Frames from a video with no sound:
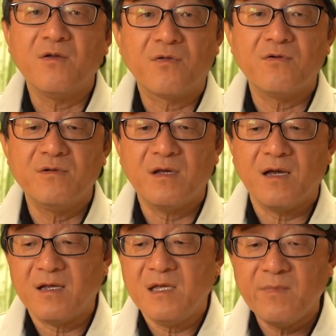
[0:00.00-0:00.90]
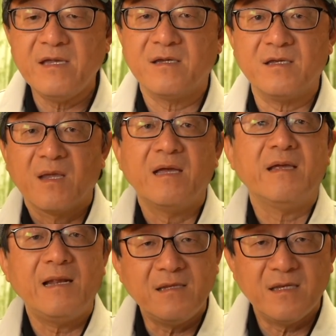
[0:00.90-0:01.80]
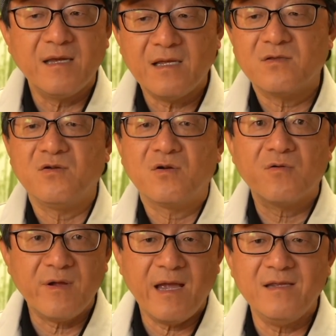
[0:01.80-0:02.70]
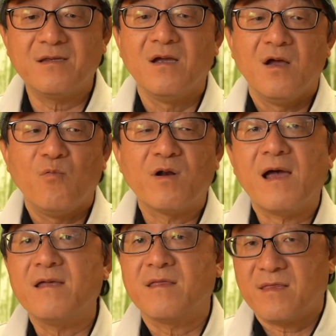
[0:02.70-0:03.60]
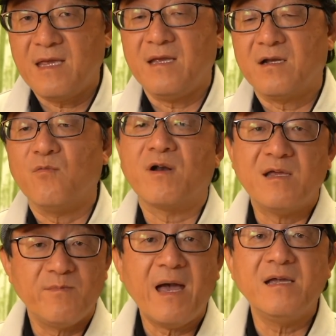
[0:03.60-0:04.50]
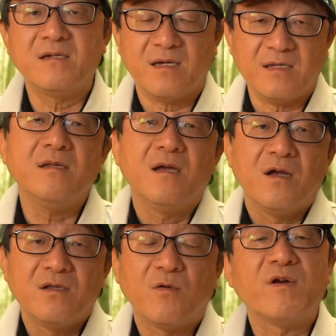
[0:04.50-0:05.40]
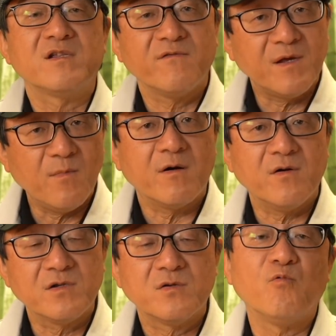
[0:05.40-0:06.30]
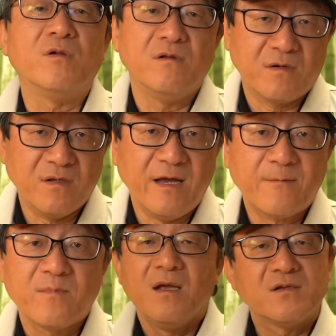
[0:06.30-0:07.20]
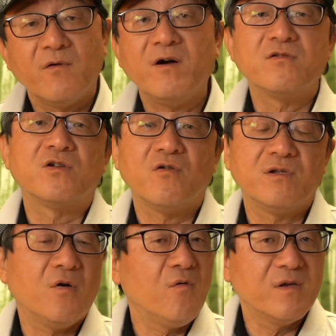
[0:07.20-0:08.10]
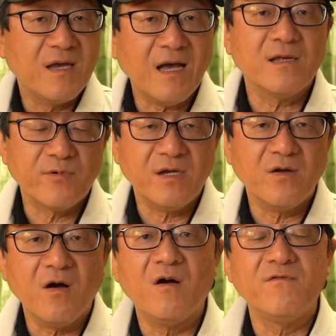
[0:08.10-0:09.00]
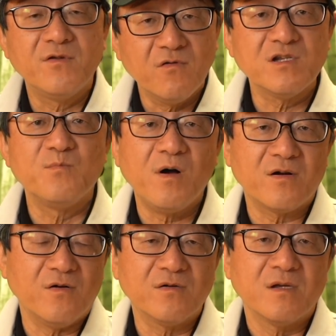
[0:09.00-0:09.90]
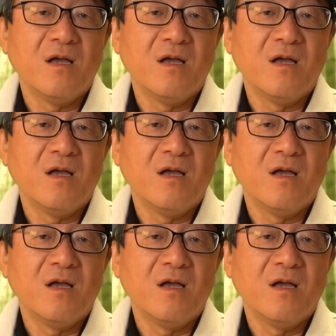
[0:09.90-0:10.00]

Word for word: through the images and editing it to create what I think, what I imagine the rest of the models will look like. So I want to show you the whole gallery of those models